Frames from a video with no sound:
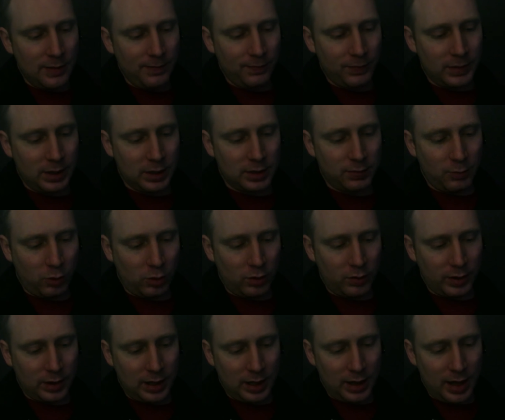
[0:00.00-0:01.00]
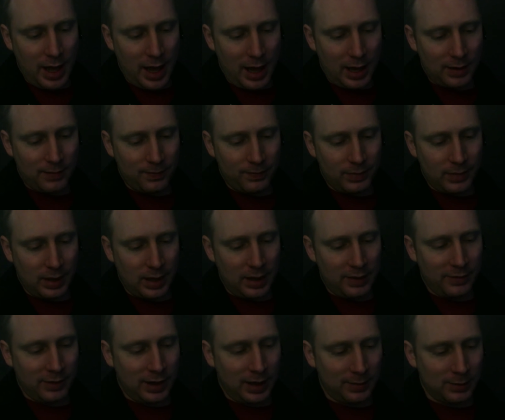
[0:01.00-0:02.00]
There's more to it than that. Ava
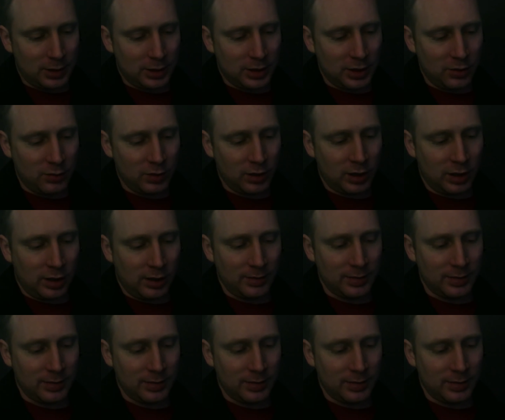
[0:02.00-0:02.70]
kept her tone calm,